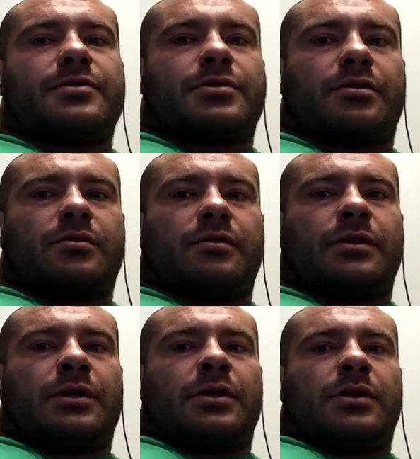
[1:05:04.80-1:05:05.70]

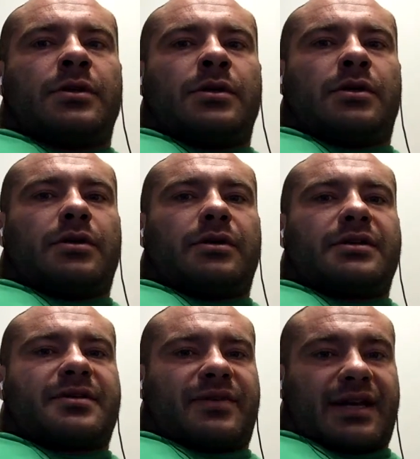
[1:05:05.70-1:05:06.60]
So,
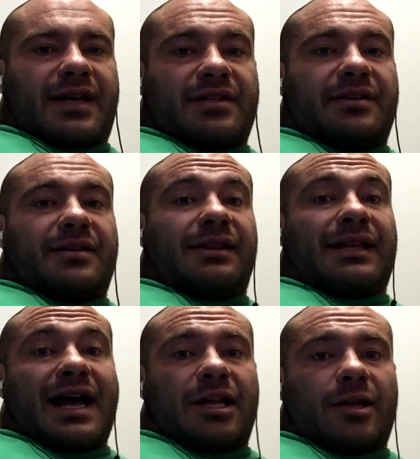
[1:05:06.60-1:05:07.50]
something actually that
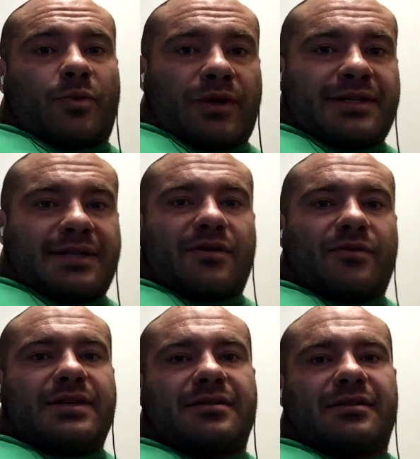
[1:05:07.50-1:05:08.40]
Lyle pointed
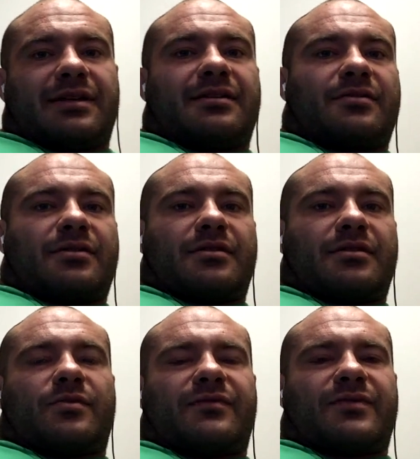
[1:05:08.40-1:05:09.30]
out recently in
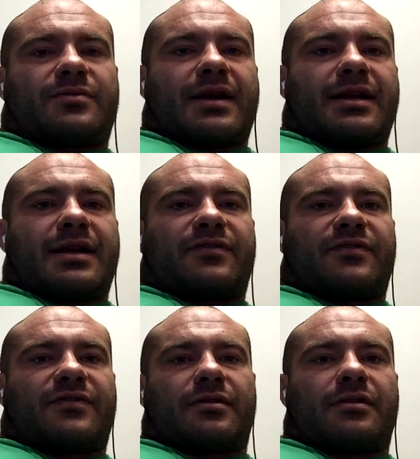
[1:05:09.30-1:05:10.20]
one of his writings
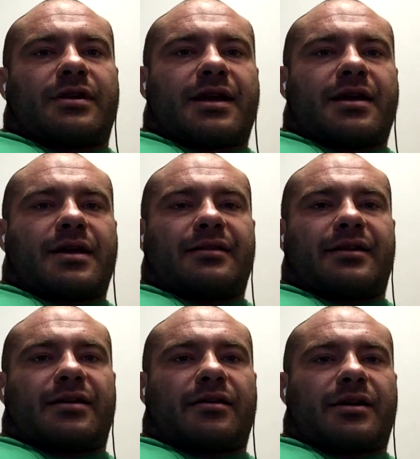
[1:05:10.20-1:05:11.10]
for Alan
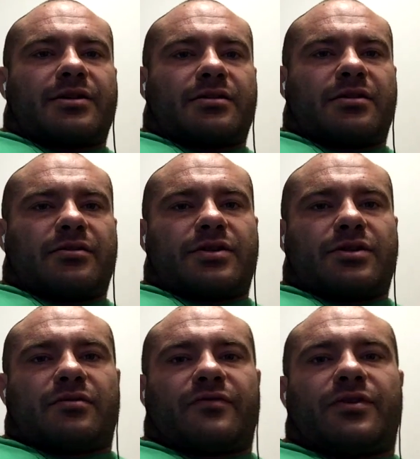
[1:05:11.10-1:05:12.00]
Aragon's literature
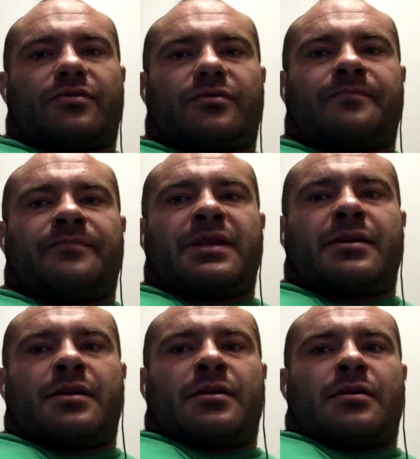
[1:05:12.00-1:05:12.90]
review,
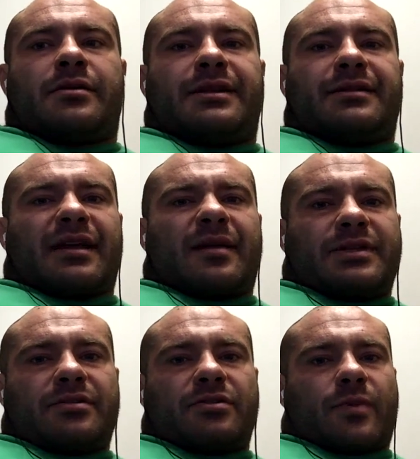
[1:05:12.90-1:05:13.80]
the
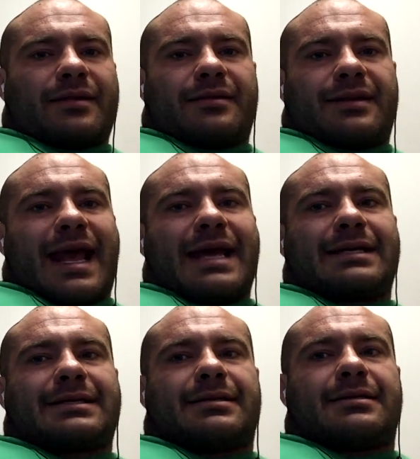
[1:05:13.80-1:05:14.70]
leptin-ghrelin
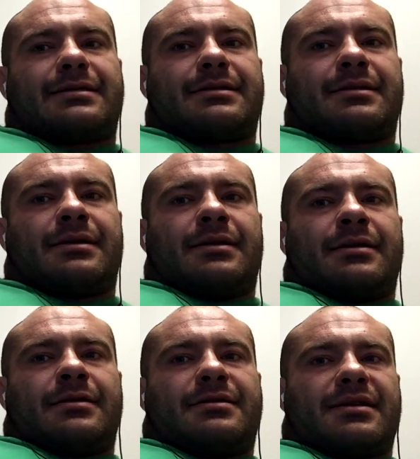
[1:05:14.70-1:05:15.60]
axis
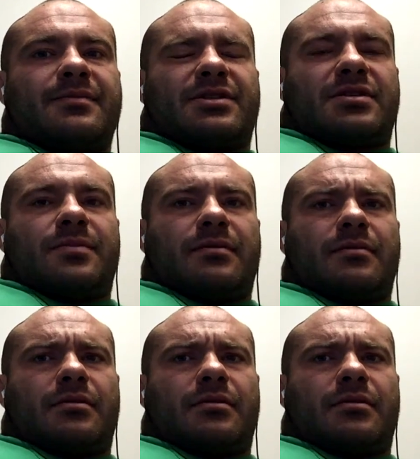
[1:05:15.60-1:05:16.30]
seems to be